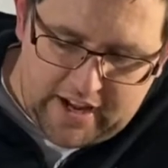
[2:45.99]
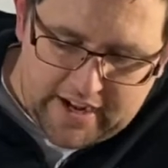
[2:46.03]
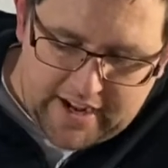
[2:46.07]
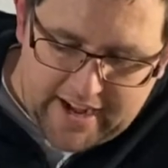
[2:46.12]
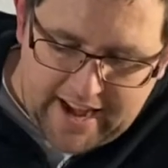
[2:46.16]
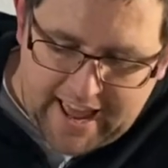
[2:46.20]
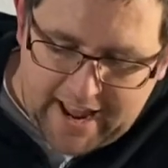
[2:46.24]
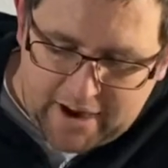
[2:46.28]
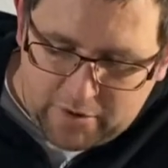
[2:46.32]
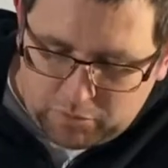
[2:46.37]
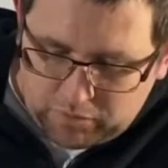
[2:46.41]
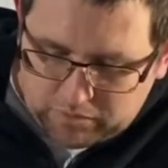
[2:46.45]

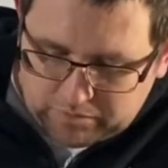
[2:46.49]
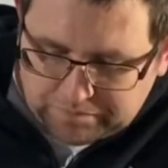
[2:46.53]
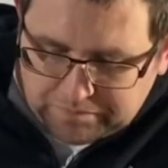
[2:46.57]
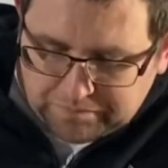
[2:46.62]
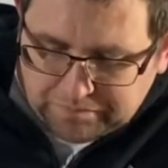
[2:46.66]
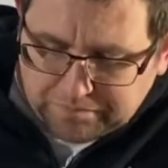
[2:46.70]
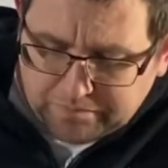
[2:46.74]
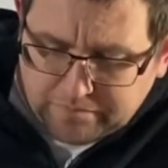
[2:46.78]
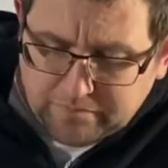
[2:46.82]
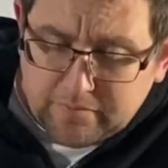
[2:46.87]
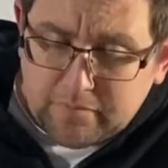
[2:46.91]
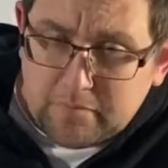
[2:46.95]
Now,
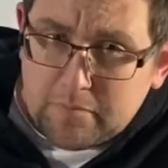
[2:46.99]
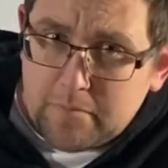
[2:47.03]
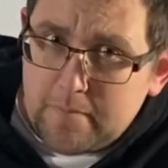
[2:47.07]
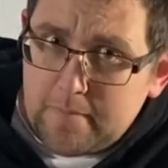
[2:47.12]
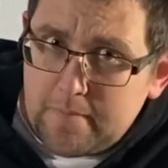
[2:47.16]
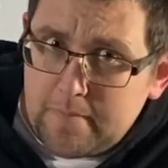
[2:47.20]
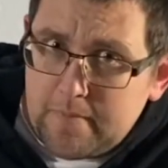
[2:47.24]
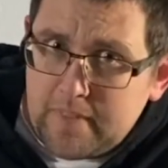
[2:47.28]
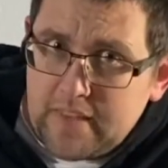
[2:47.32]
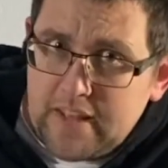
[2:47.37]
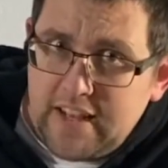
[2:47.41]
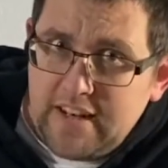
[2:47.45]

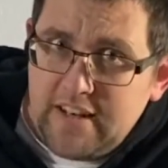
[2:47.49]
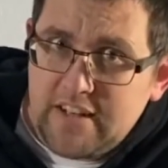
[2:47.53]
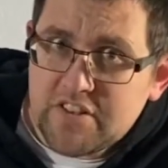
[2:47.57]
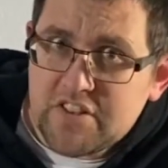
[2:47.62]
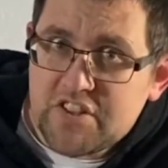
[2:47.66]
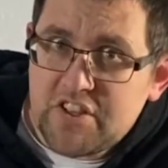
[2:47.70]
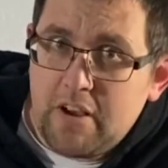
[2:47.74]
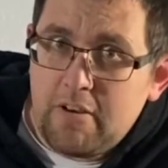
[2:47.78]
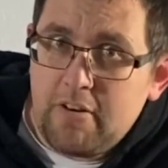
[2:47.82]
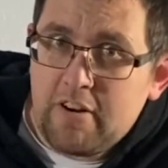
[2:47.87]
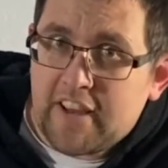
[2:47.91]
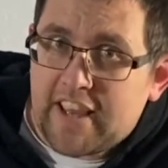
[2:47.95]
in the
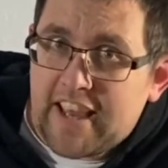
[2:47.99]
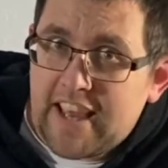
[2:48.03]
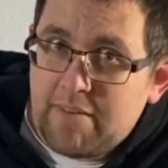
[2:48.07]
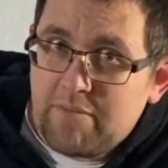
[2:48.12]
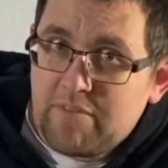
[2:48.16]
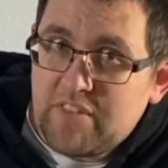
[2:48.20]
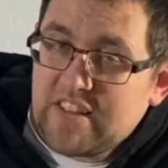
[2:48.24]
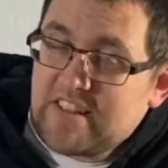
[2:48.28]
solo game,